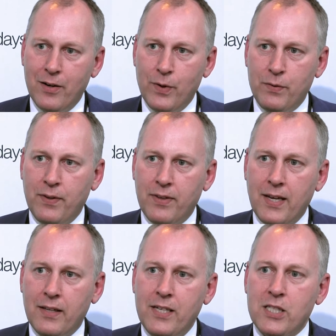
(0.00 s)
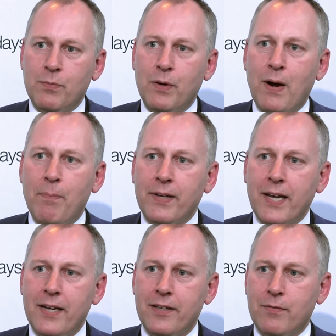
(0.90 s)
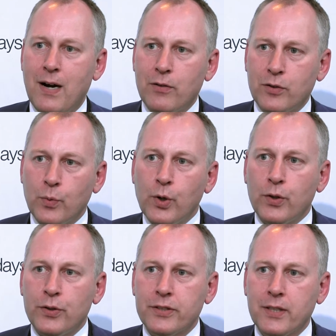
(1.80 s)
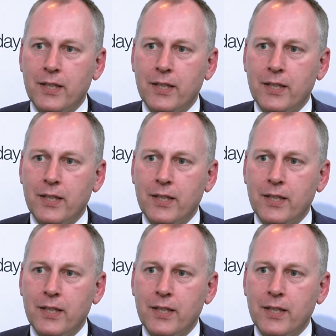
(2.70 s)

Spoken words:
which we think needs to be replicated around the world.